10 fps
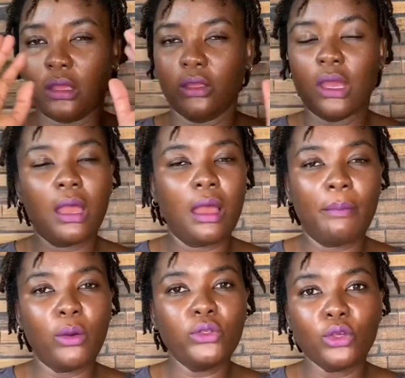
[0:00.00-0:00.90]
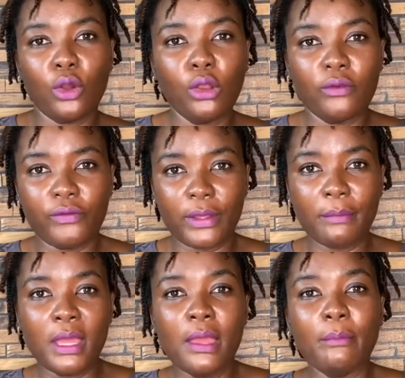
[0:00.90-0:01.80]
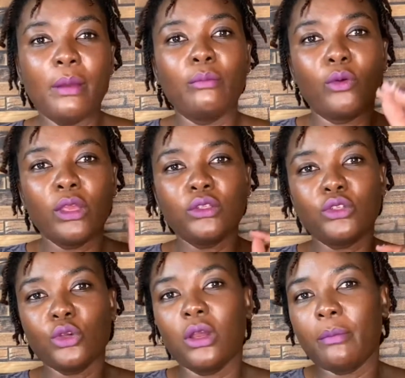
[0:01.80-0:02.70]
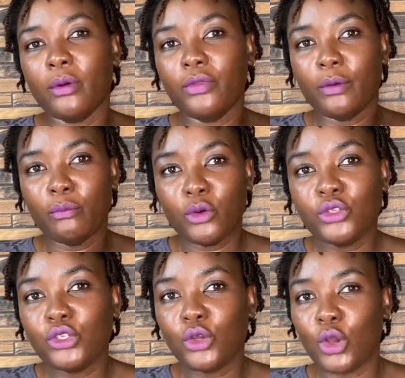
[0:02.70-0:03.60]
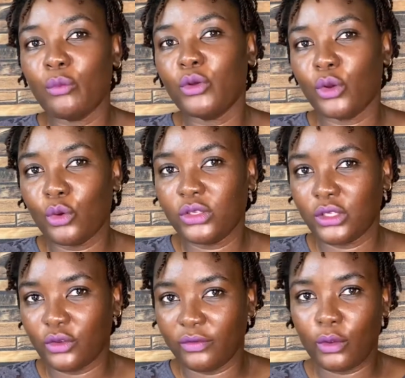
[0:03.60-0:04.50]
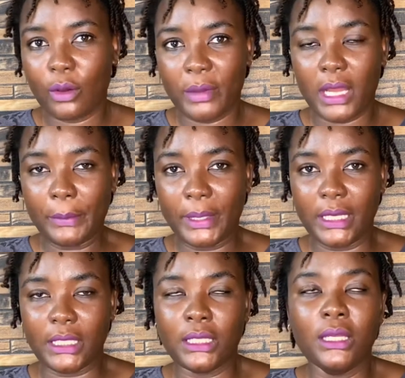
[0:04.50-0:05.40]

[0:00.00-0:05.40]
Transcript: about all of them, but I'm going to talk about the most common causes of lower back pain.